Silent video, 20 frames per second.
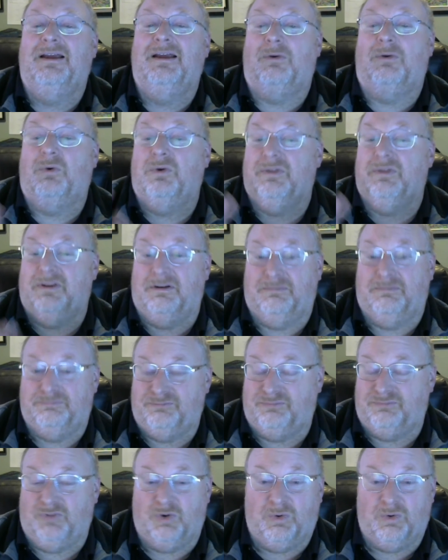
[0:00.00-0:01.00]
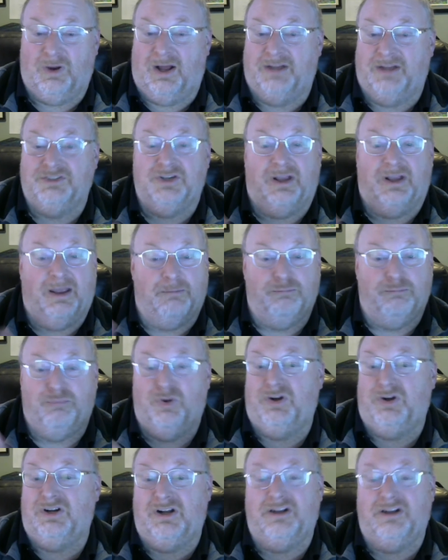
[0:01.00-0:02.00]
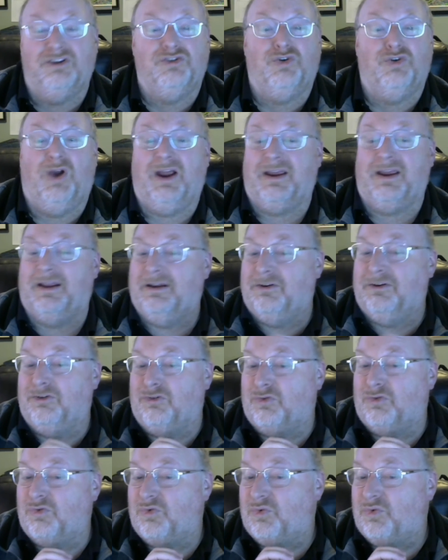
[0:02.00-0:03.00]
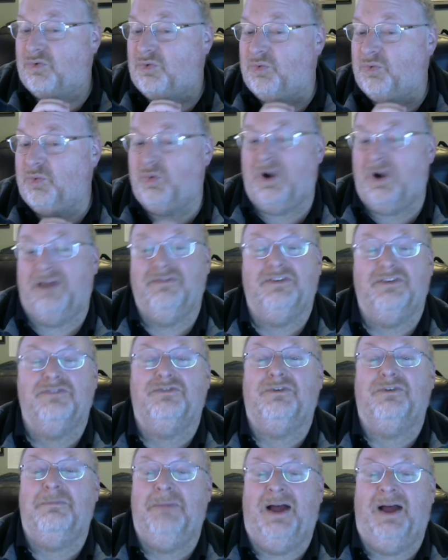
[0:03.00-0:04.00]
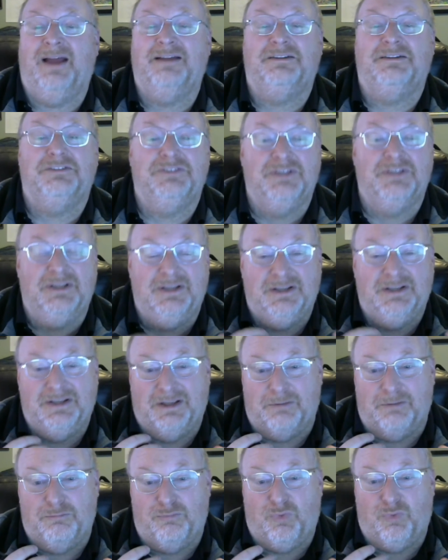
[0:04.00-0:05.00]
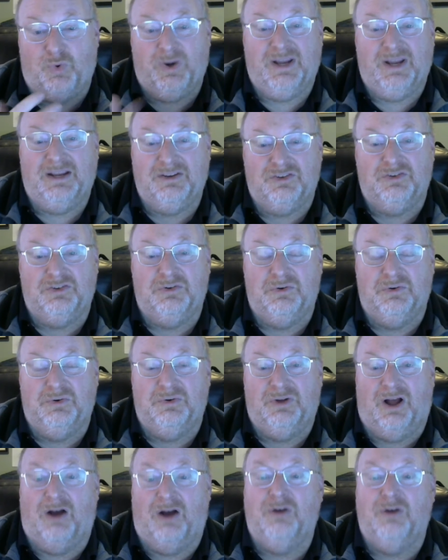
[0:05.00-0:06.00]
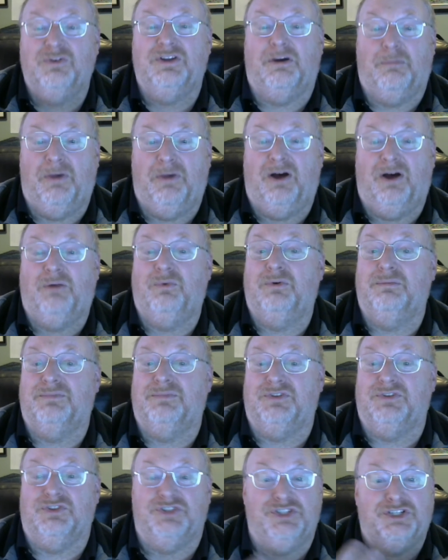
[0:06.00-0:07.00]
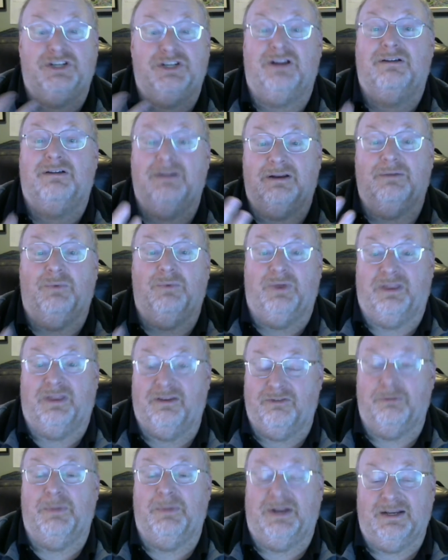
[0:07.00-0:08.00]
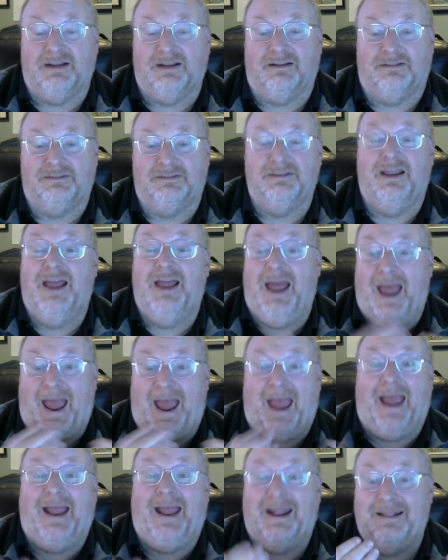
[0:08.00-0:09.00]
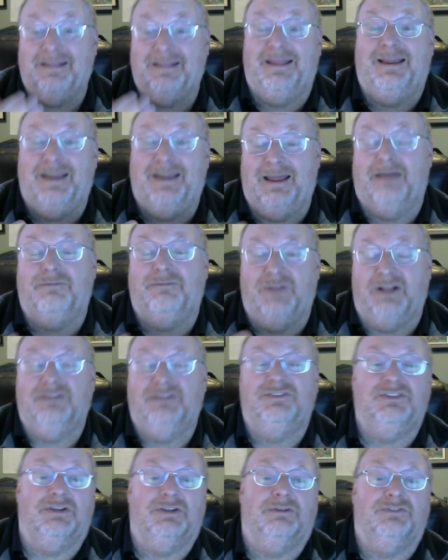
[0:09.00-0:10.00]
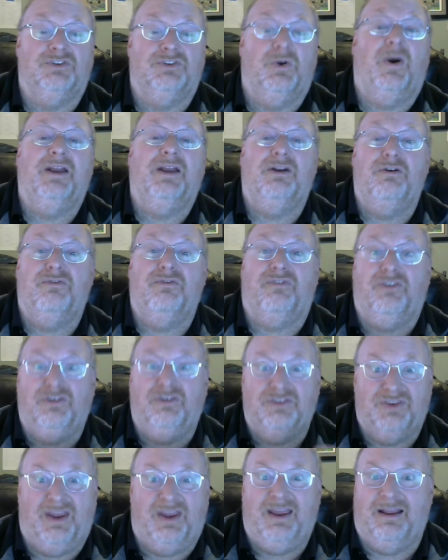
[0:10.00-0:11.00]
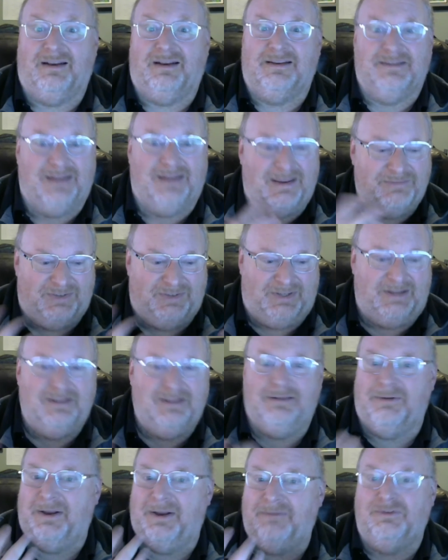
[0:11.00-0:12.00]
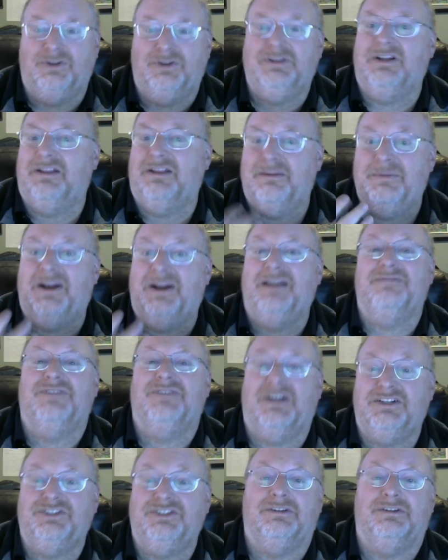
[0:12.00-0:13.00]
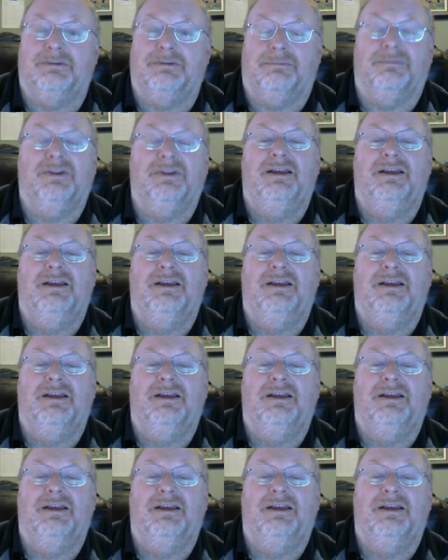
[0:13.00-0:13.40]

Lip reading: or their garage and put it on a truck and drive it for miles and bring it to a hotel ballroom to share it with everybody else. And they have done so. So I know firsthand, because I've seen them, I've looked at them, and I've touched them,